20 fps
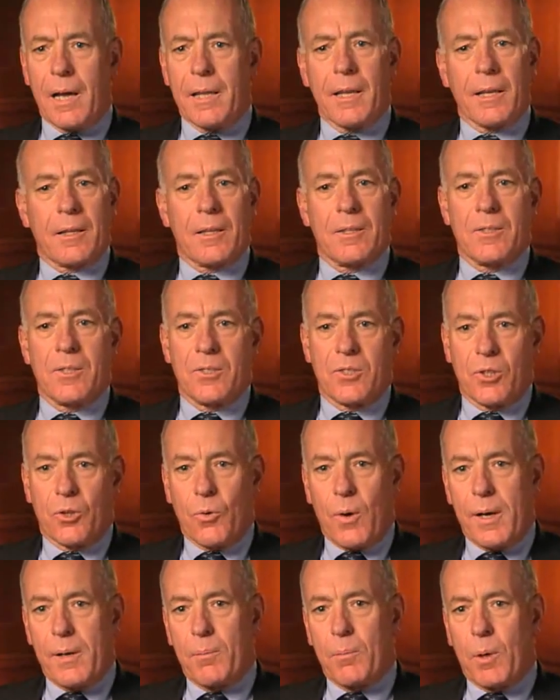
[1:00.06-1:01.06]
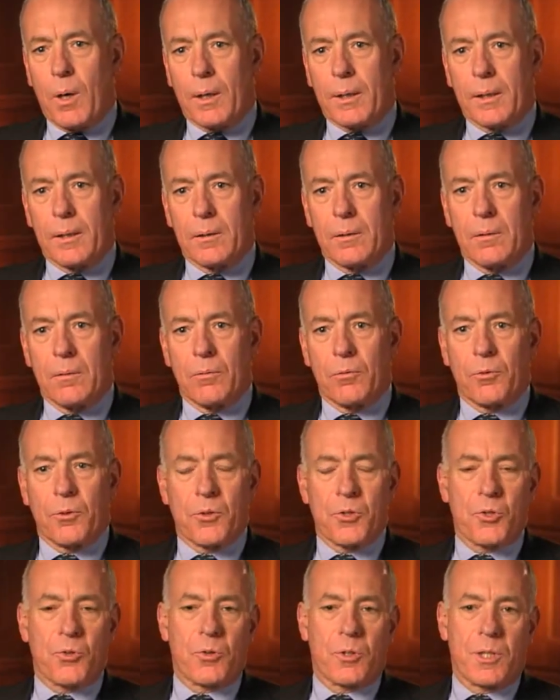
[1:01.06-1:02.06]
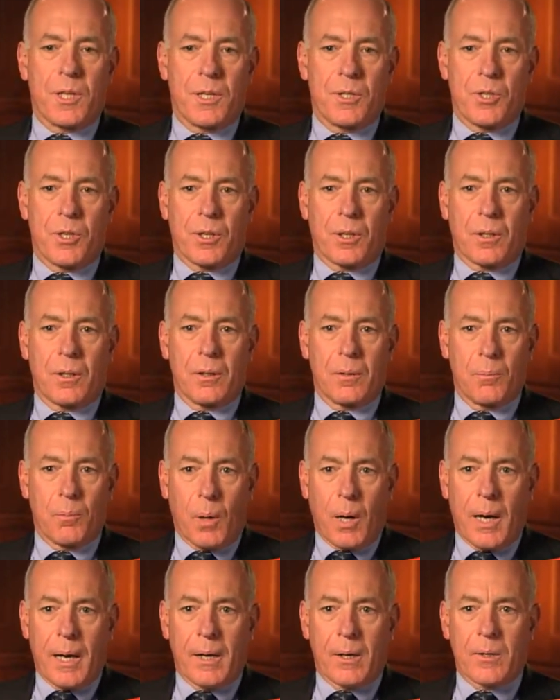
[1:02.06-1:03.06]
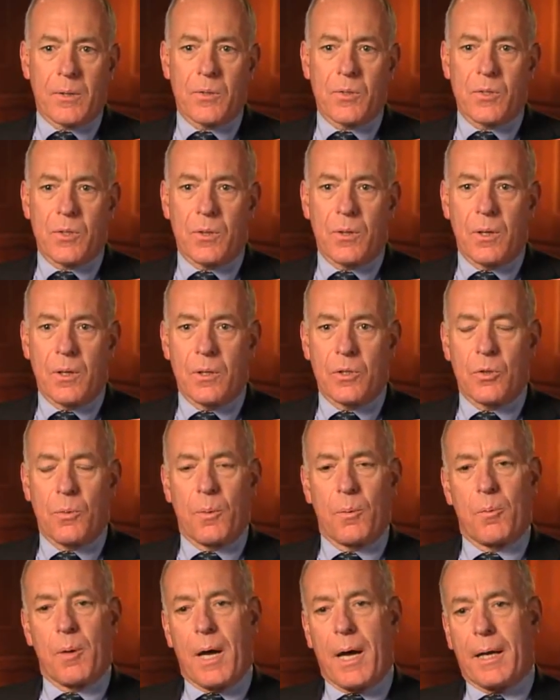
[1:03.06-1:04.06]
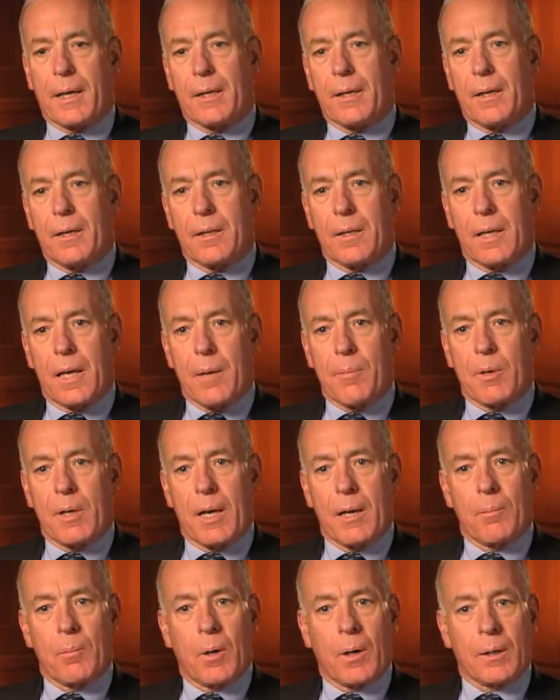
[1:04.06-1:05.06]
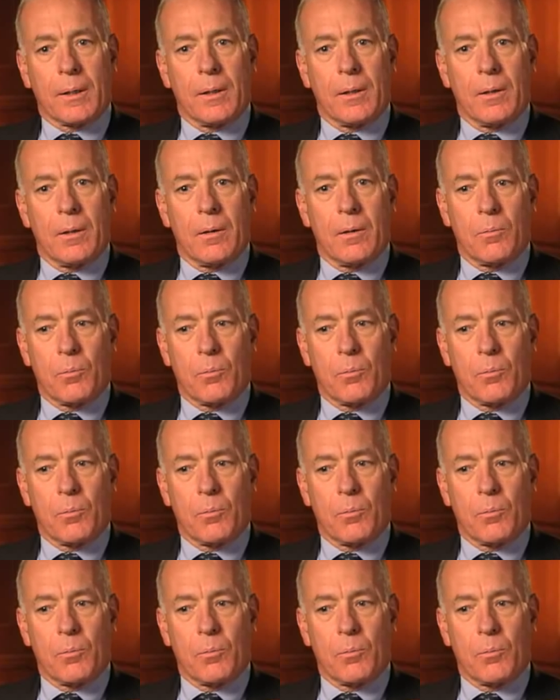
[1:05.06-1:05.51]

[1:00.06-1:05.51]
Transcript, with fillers: I think this is a great market for strategic buyers to be back in the M&A market.